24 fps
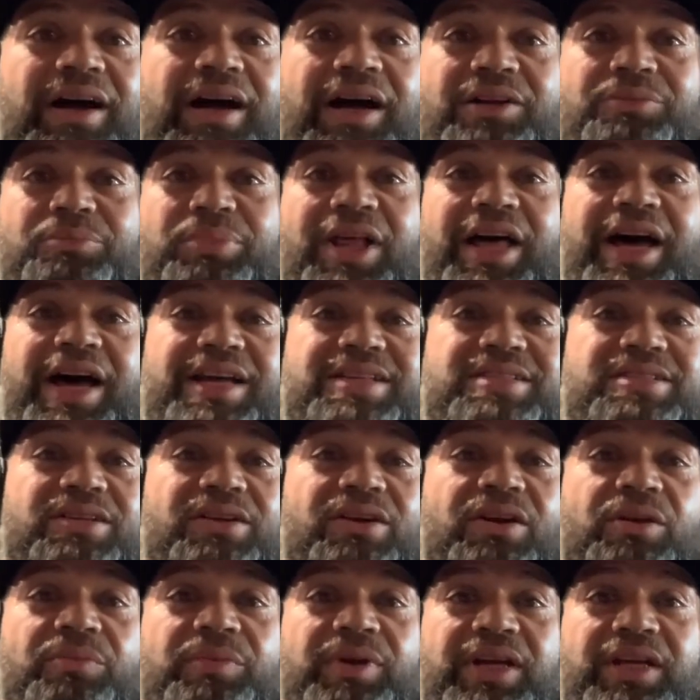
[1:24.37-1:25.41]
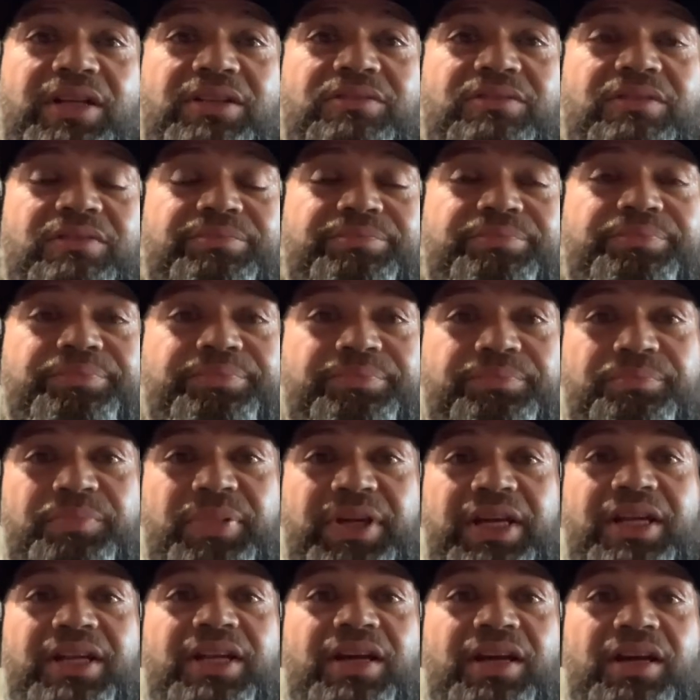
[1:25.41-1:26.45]
blast, you know what I mean?
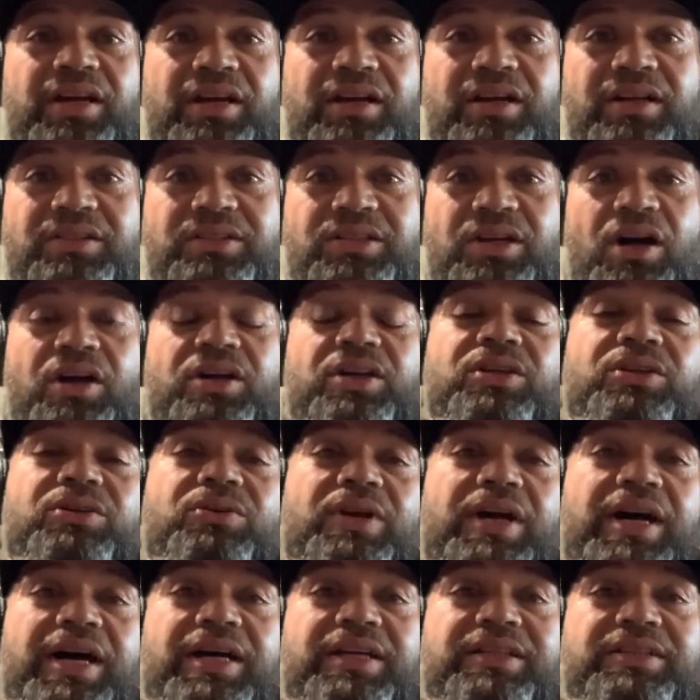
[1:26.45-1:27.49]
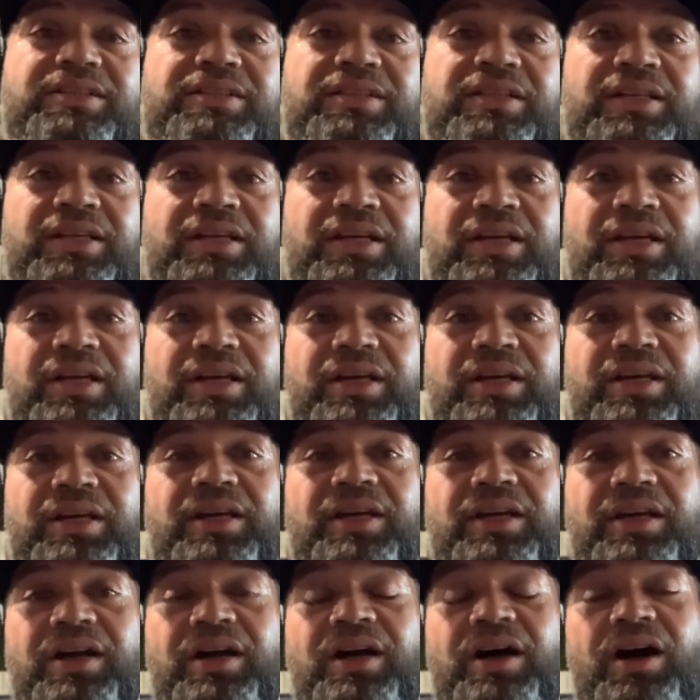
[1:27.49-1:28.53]
Being here, talking to you guys,
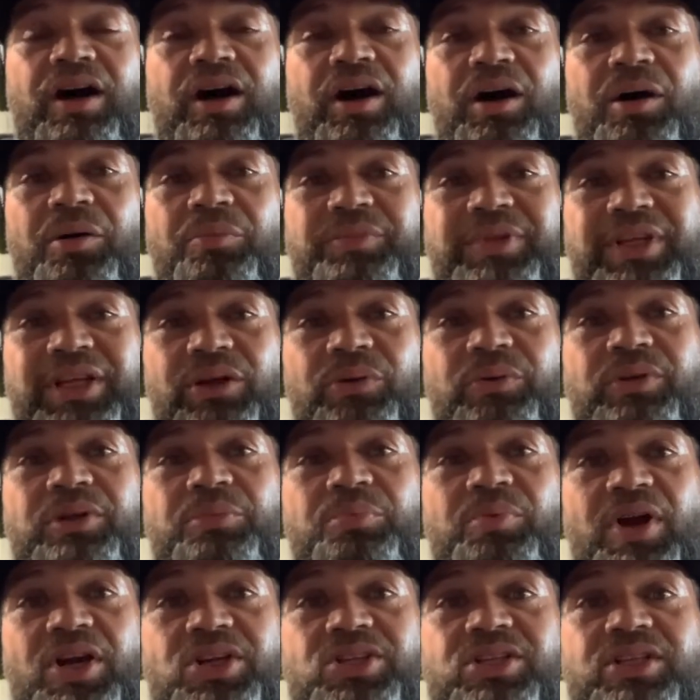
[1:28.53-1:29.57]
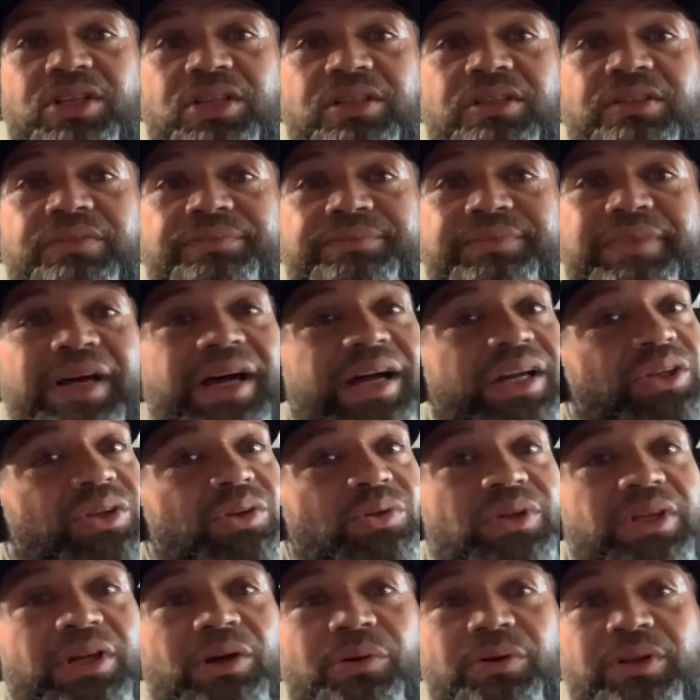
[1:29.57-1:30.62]
dealing with depression. I
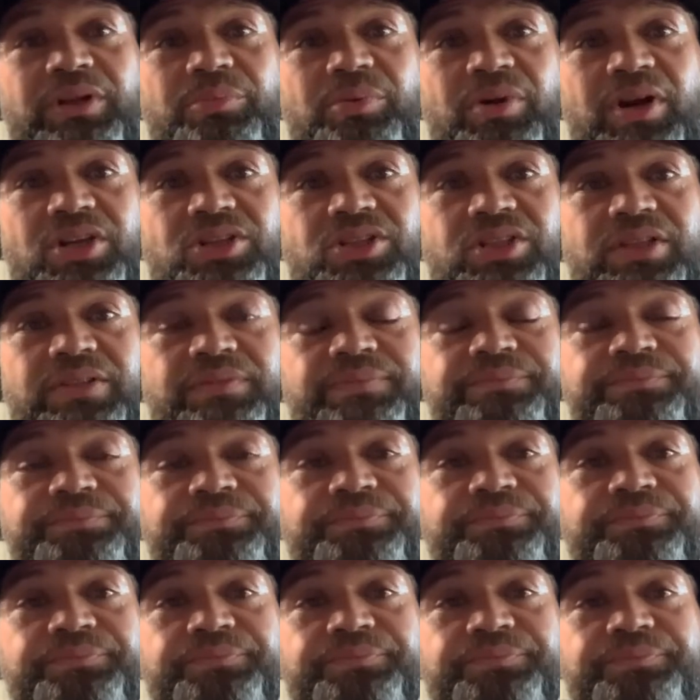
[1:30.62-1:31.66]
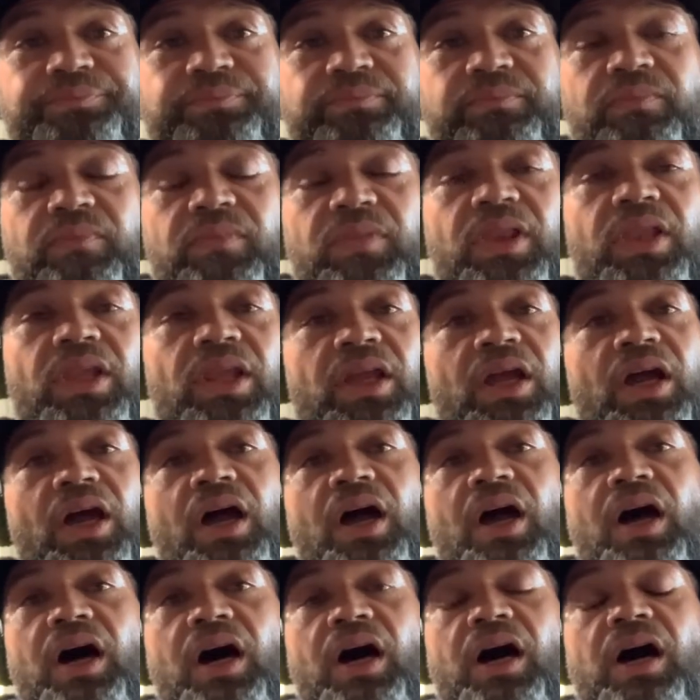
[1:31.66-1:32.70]
do deal with depression.
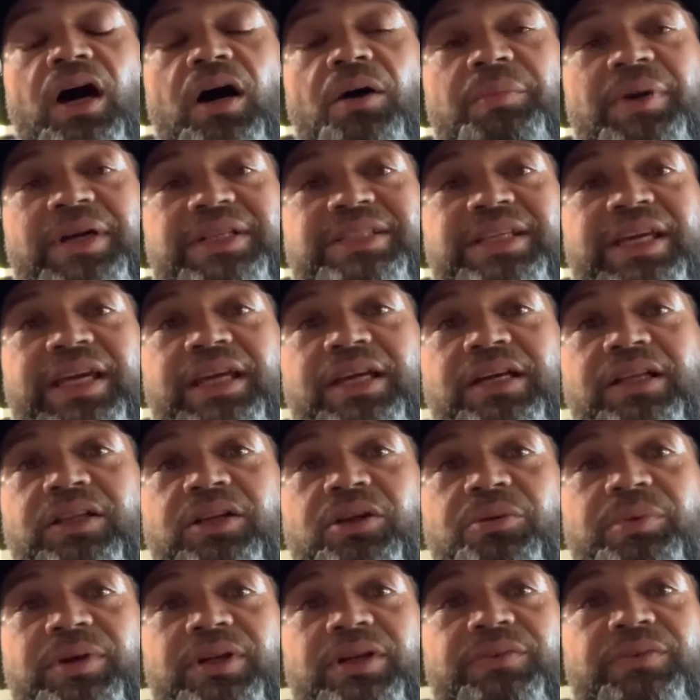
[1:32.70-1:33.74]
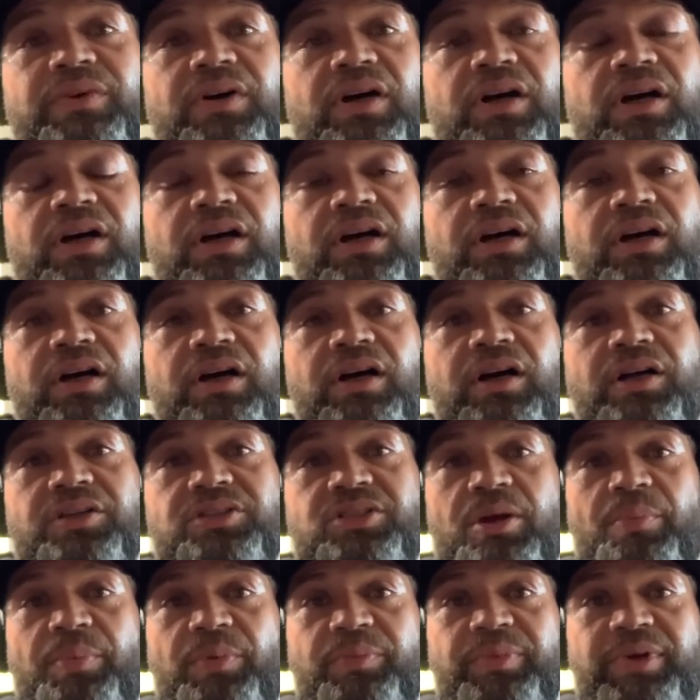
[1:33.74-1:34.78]
I take a little bit of a
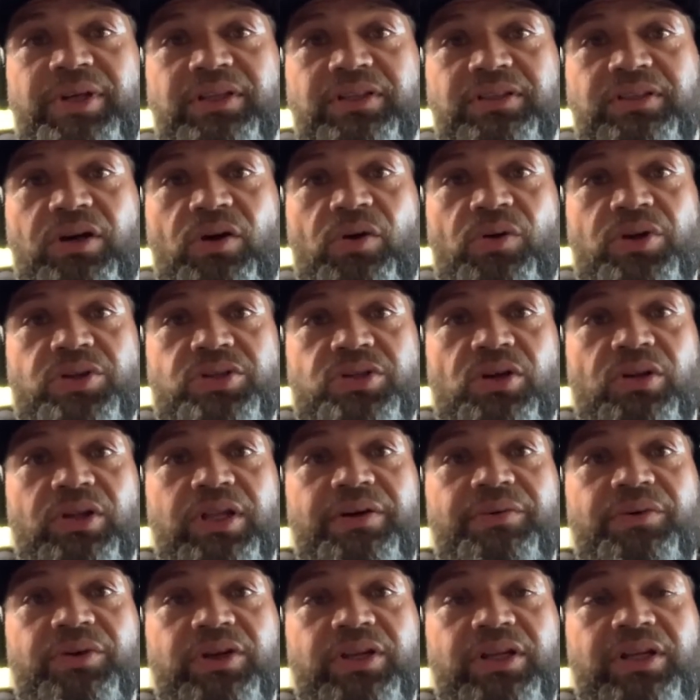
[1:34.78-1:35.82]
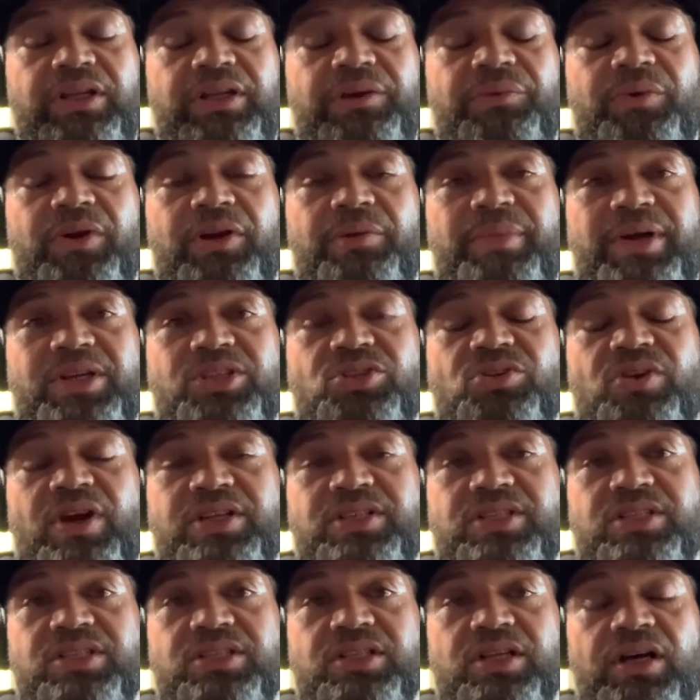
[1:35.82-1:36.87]
supplement, cortisol level, to get rid of my
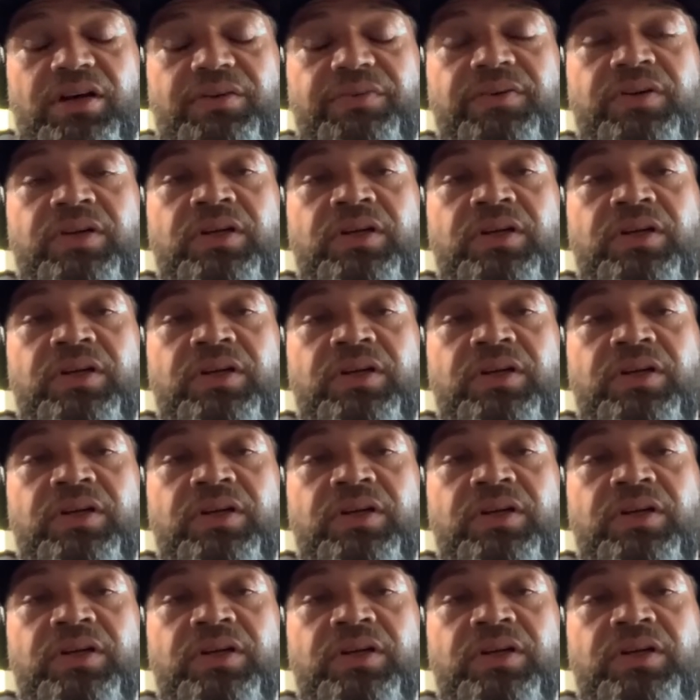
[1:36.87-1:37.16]
stress and stuff.